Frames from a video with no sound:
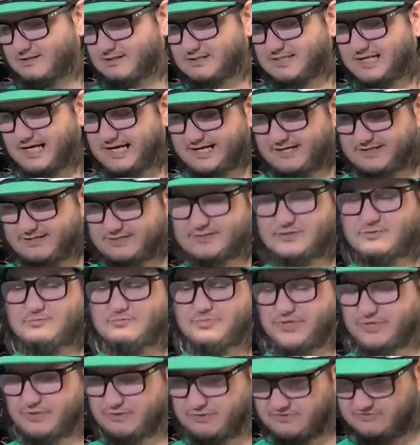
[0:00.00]
Tires are
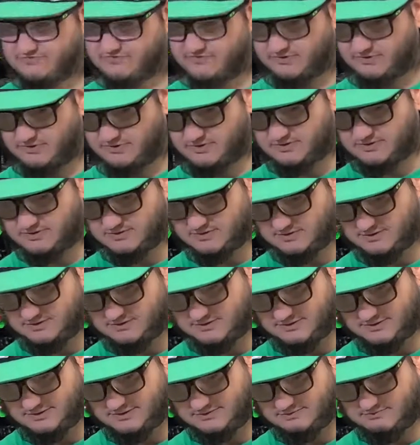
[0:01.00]
beautiful,
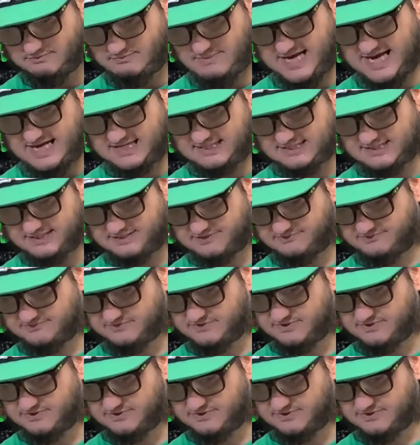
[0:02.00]
massive.